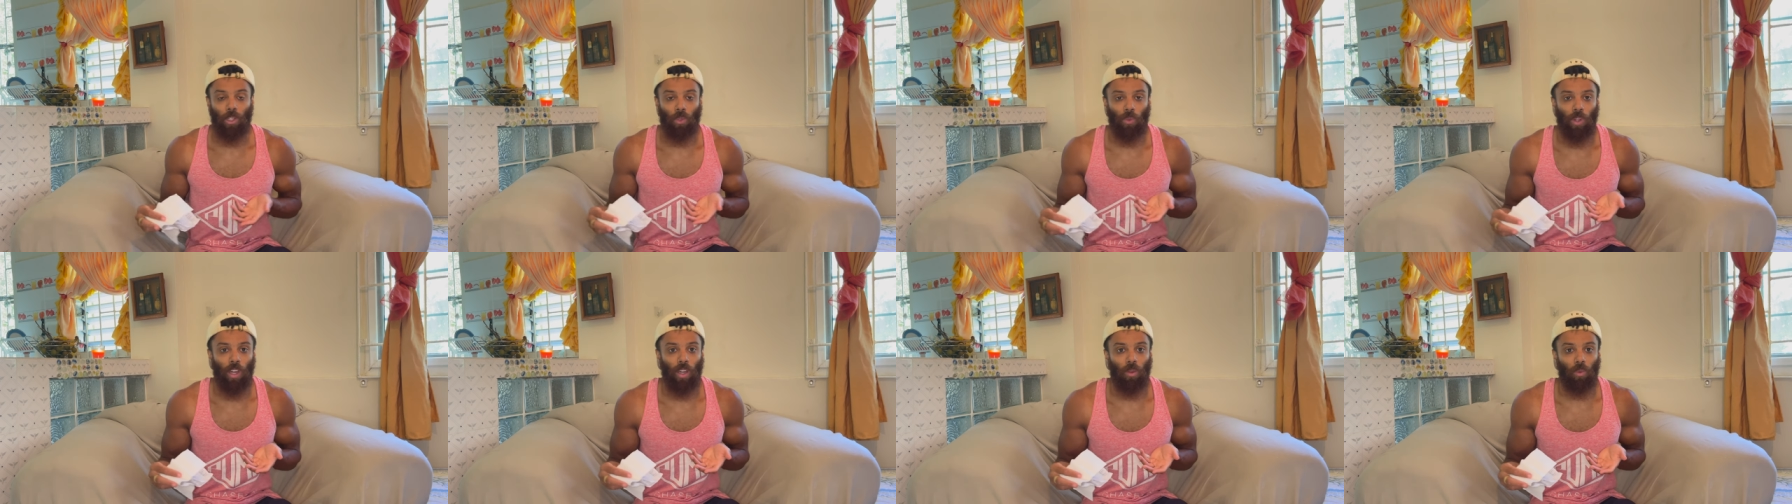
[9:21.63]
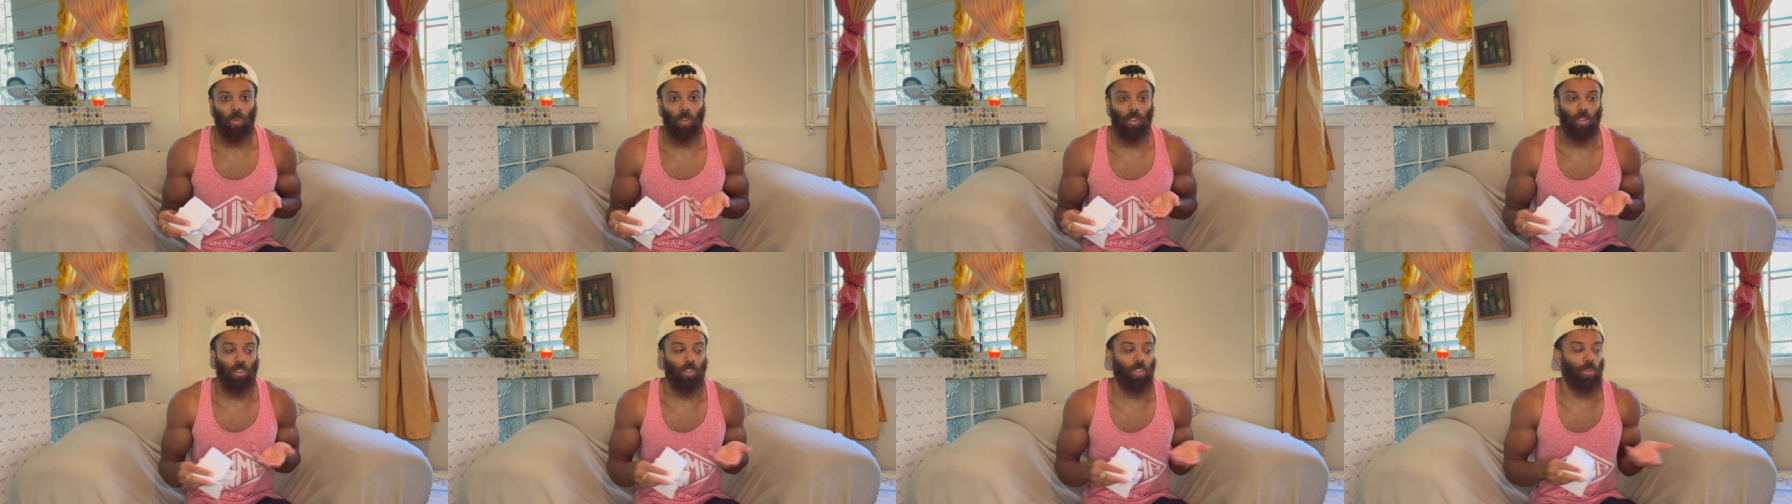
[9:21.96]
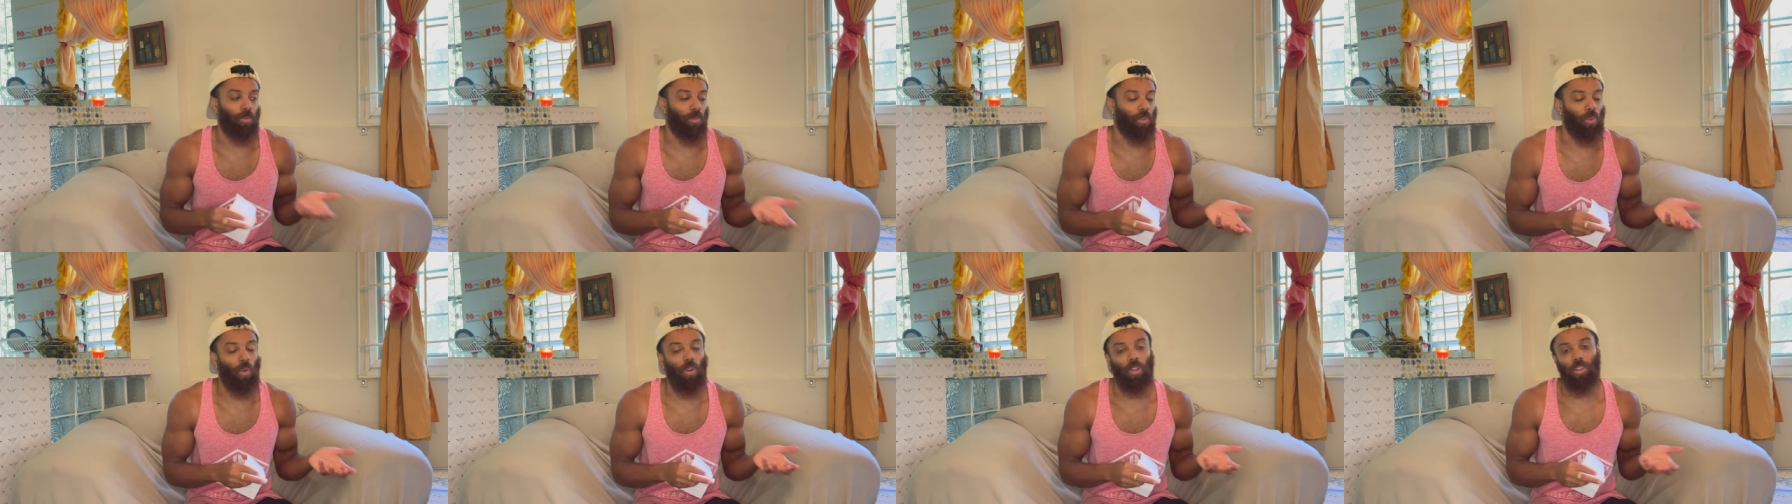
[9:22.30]
throughout was
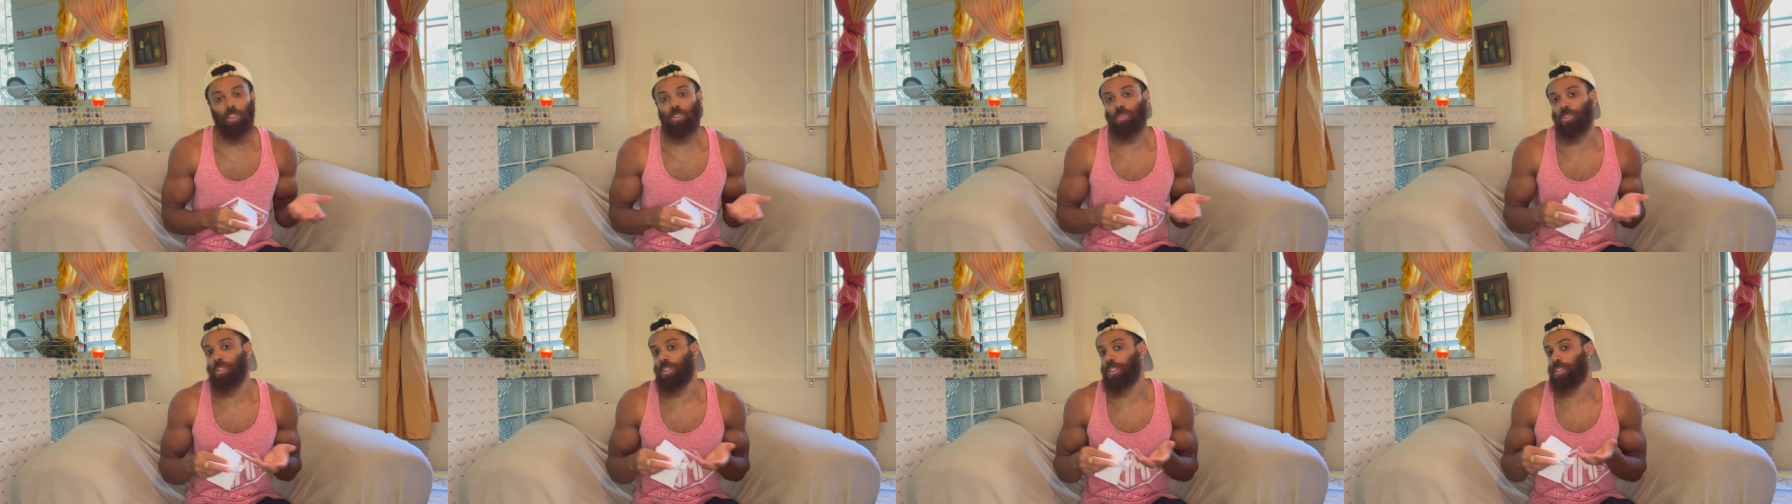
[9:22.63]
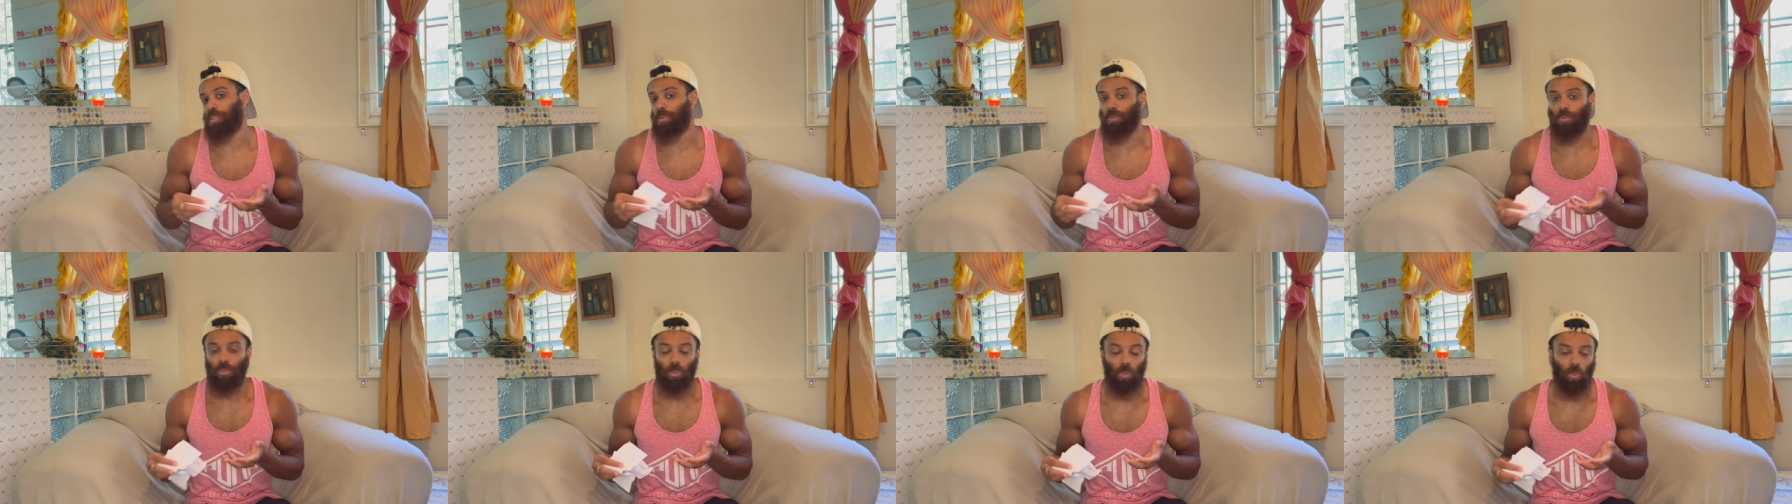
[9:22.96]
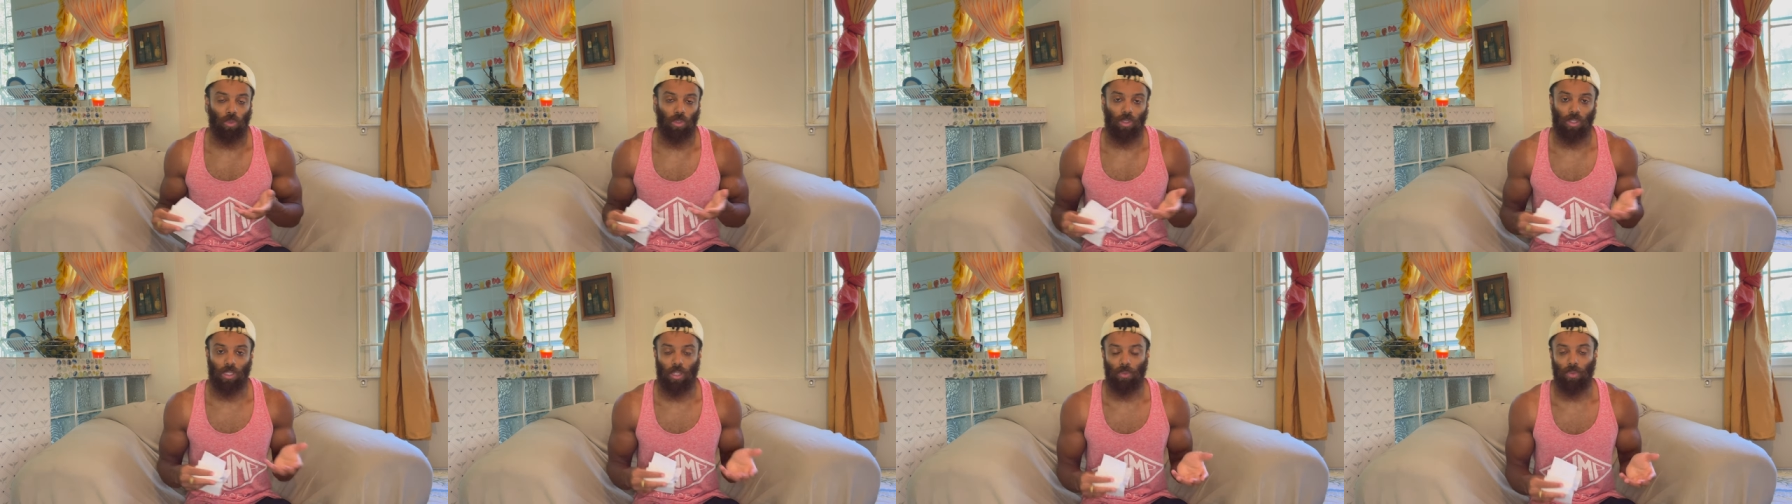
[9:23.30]
some toiletries, some
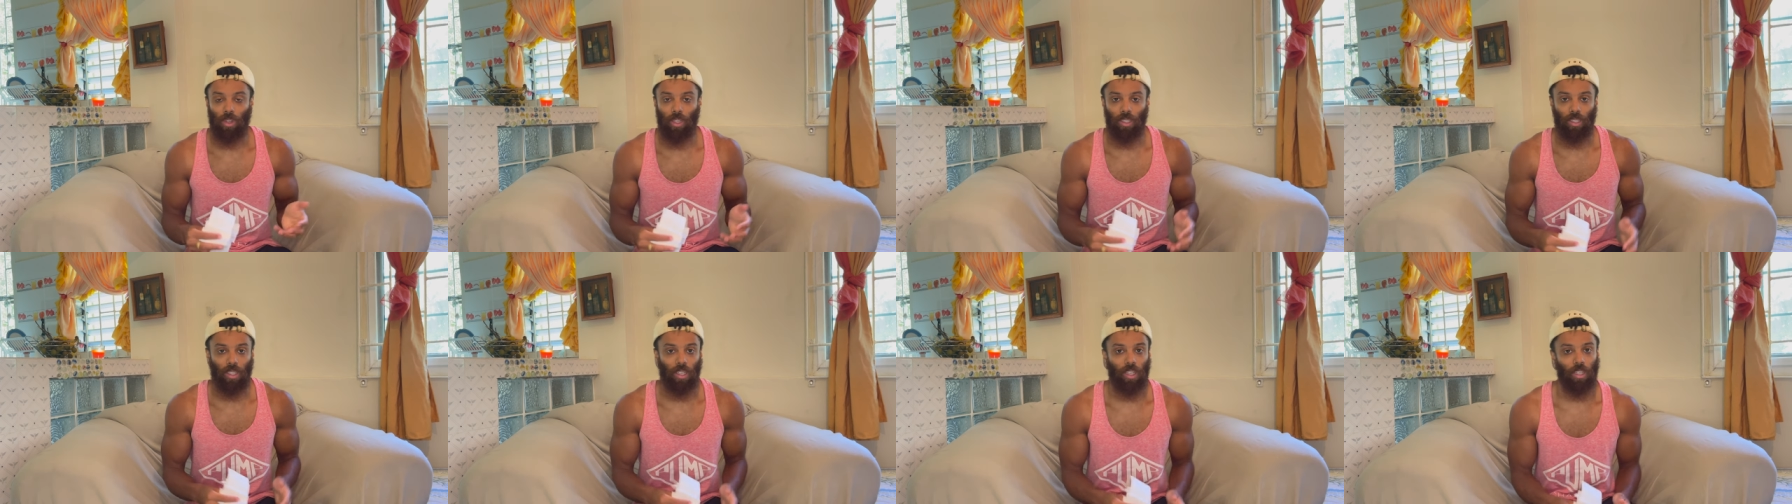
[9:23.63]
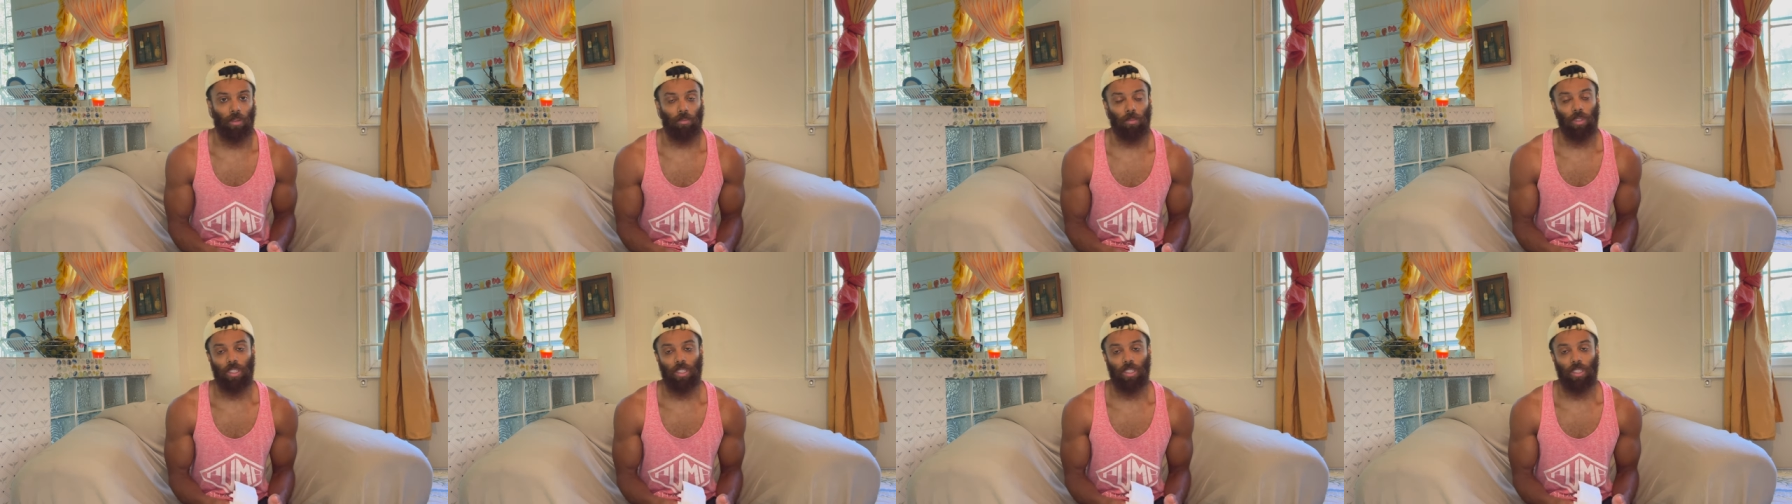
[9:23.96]
food and stuff like that.